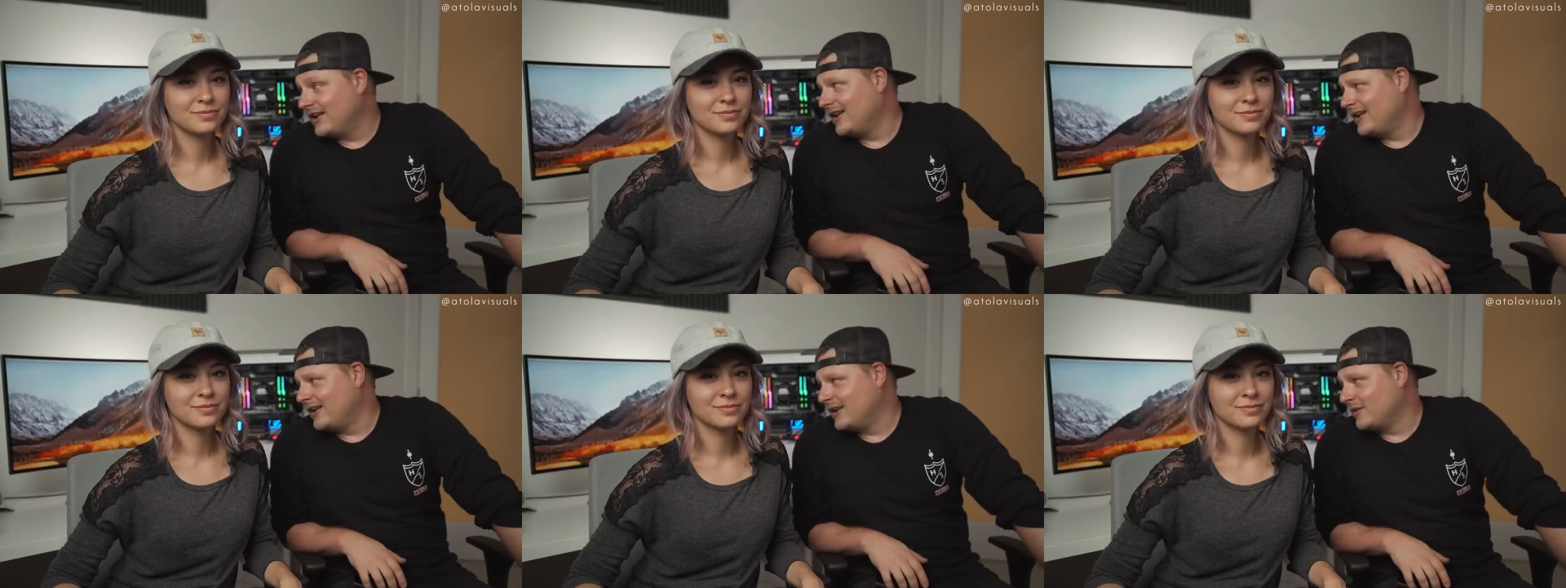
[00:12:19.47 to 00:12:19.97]

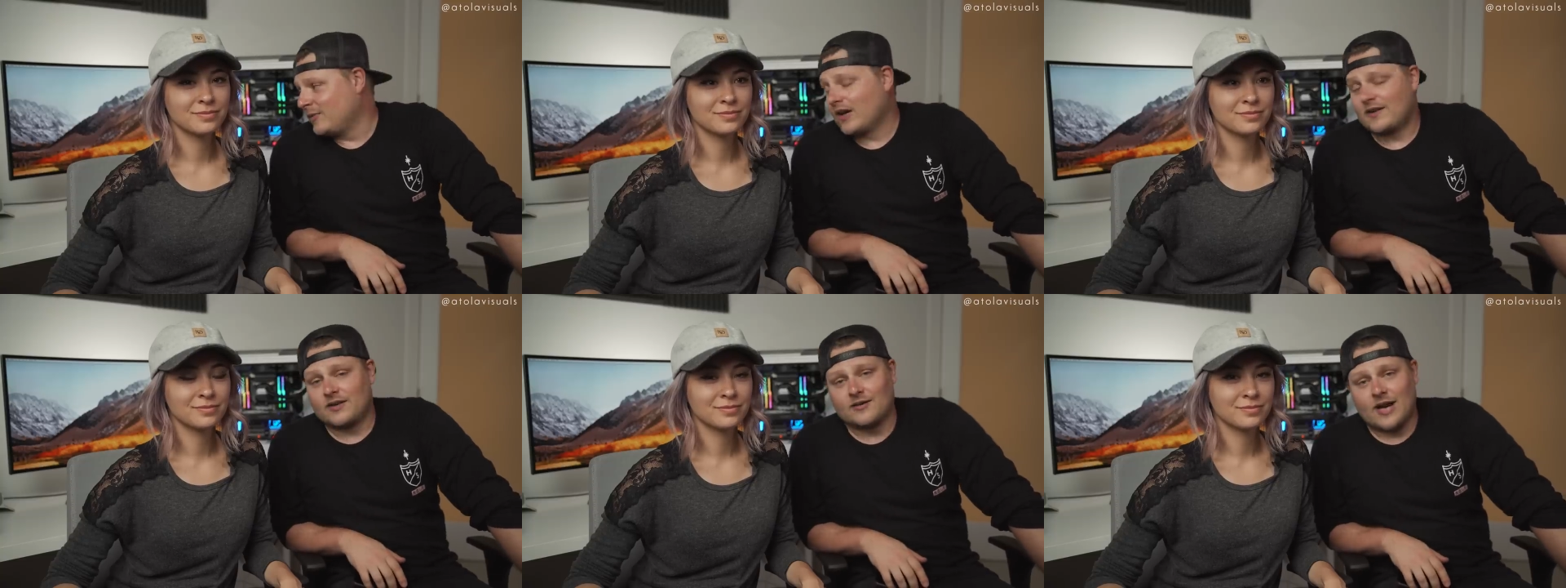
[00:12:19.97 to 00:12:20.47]
Speaker 1: And we
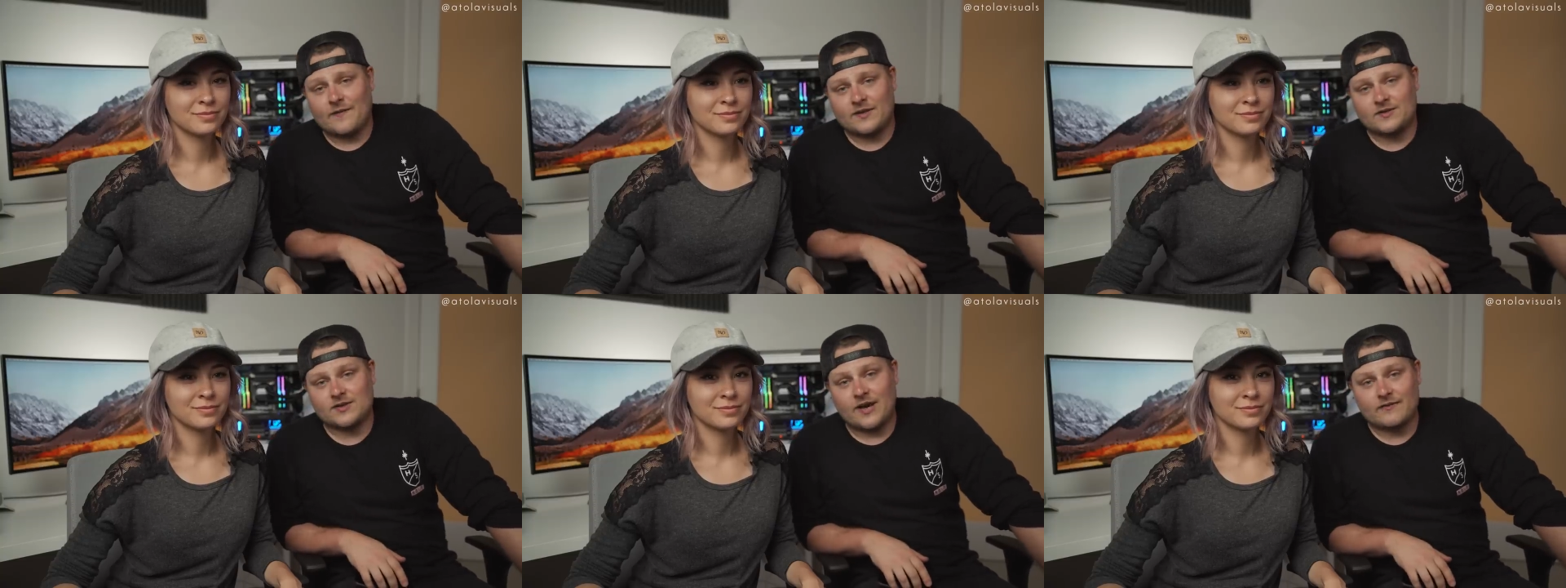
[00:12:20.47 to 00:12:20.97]
got the
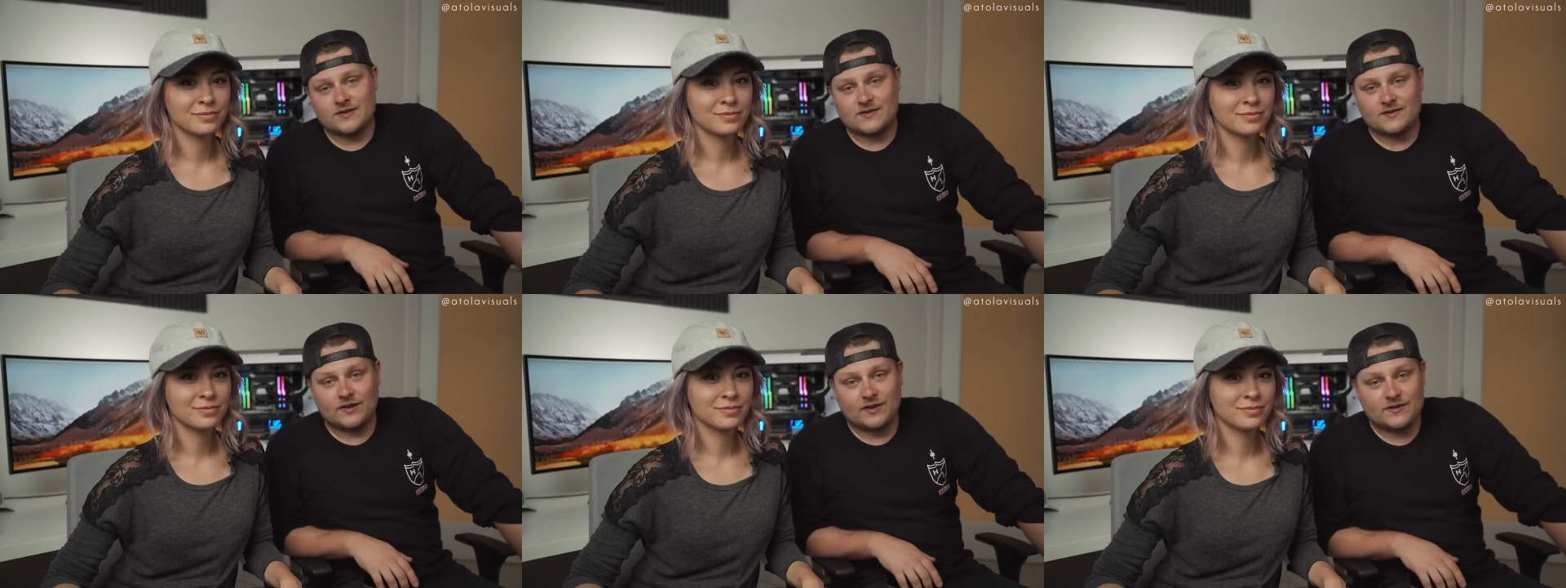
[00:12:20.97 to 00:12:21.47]
graphics drivers
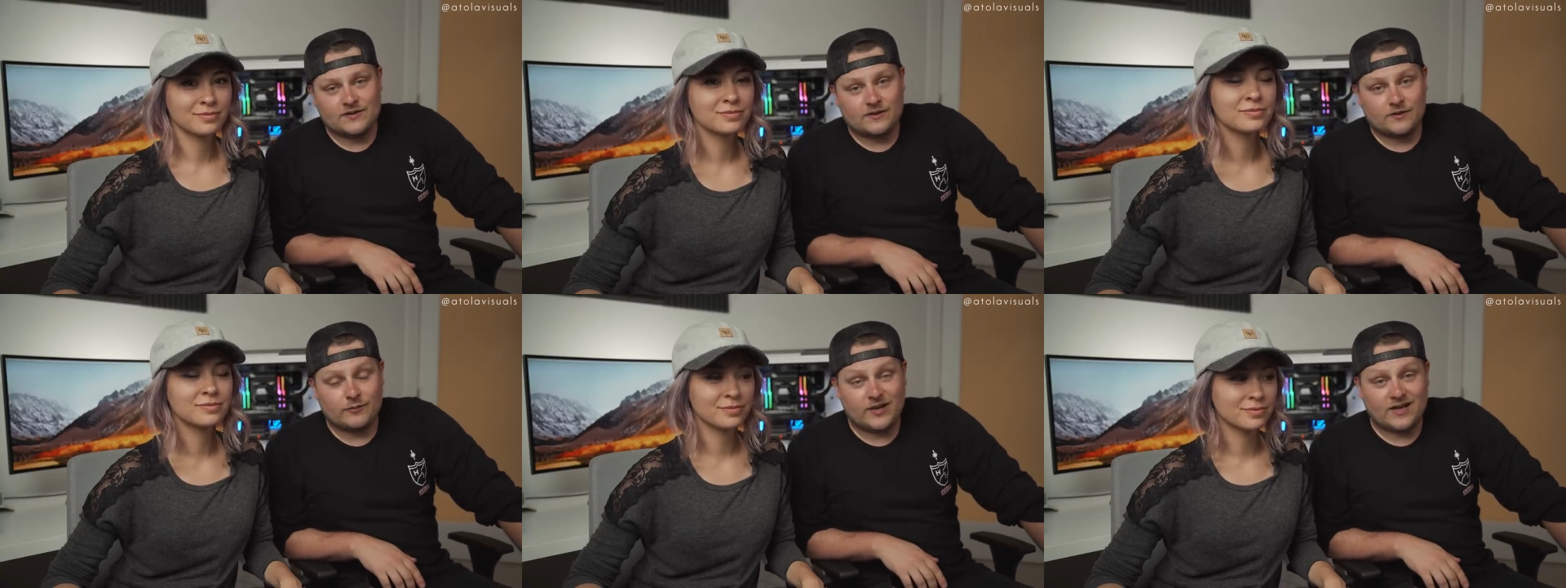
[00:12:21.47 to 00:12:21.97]
installed,
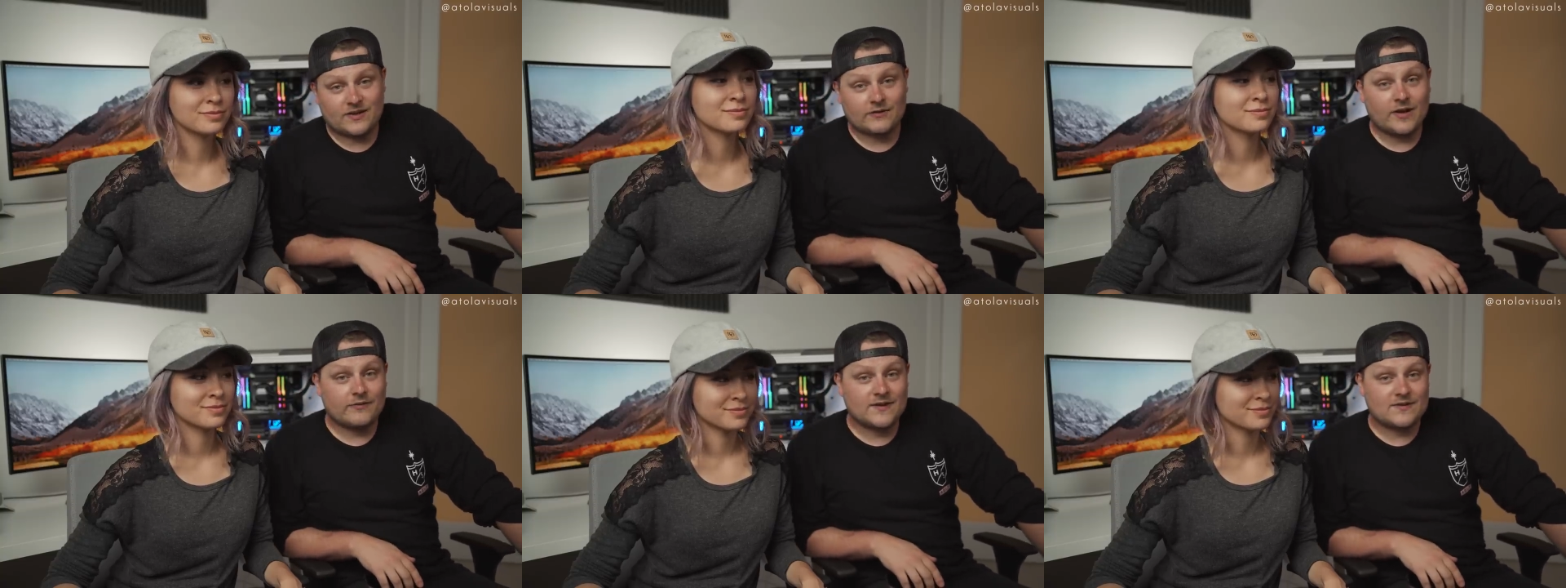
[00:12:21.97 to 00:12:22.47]
so we got the
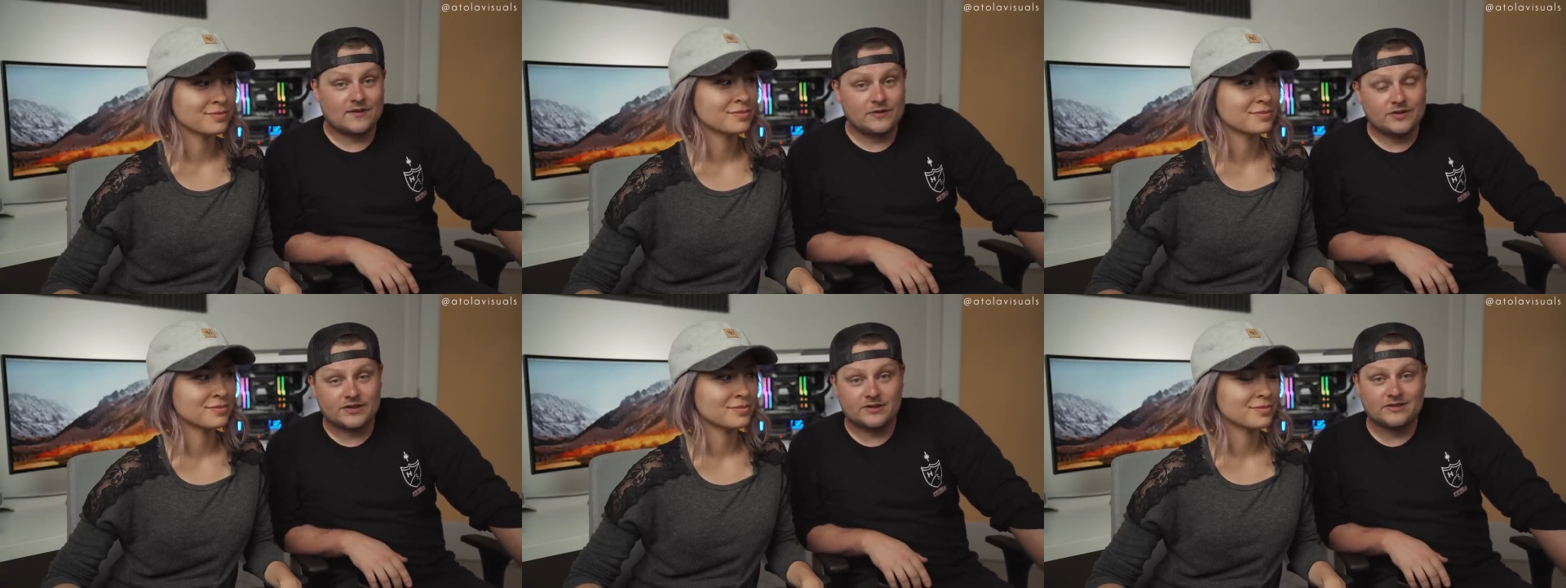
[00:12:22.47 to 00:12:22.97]
right
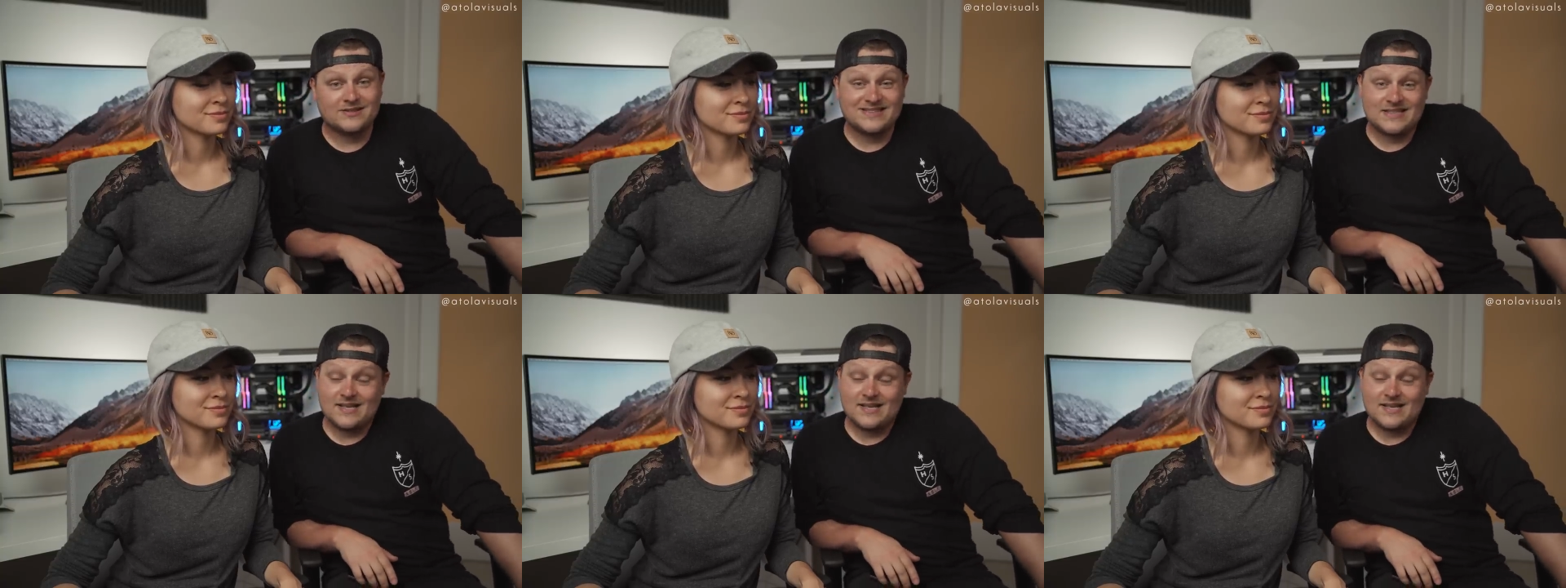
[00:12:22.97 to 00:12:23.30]
resolution.